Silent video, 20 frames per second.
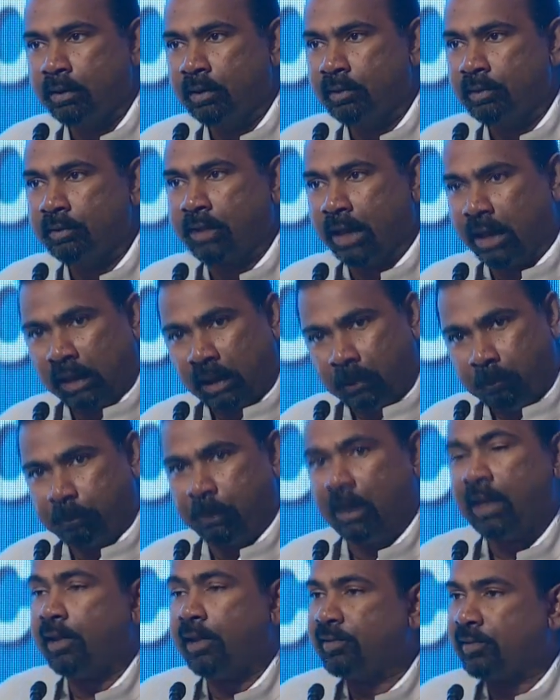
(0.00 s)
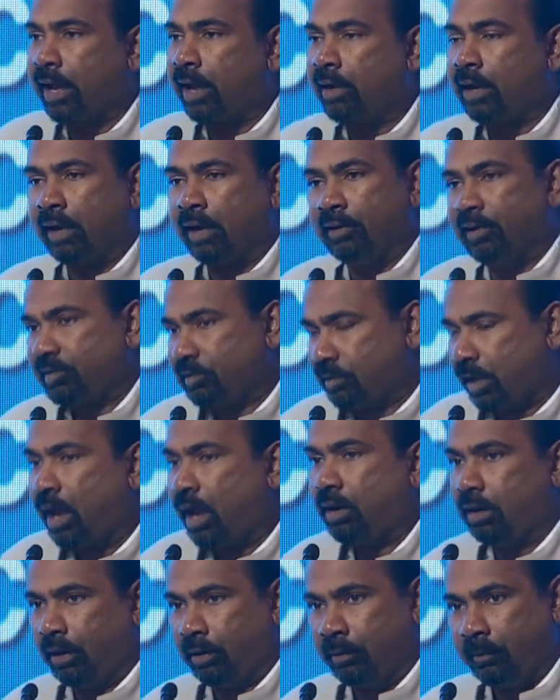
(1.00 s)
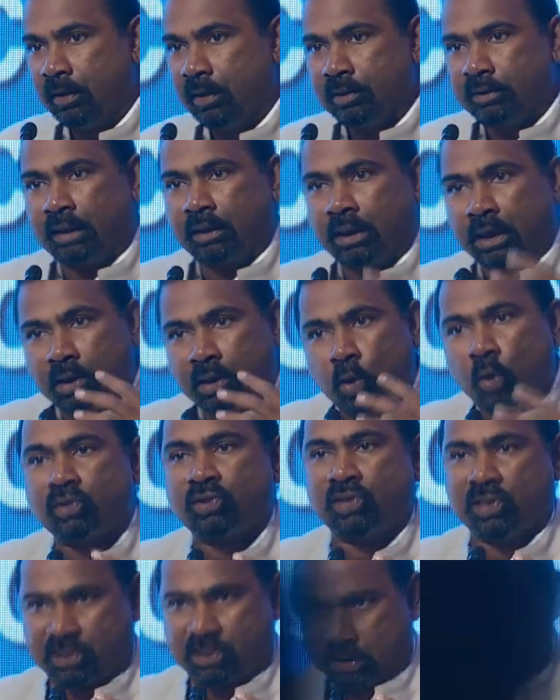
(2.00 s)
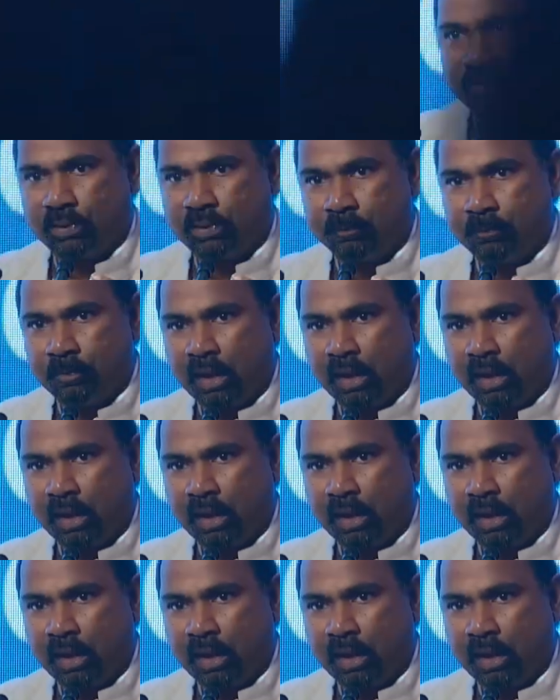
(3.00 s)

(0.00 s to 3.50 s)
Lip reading: taking place and understanding that ecosystems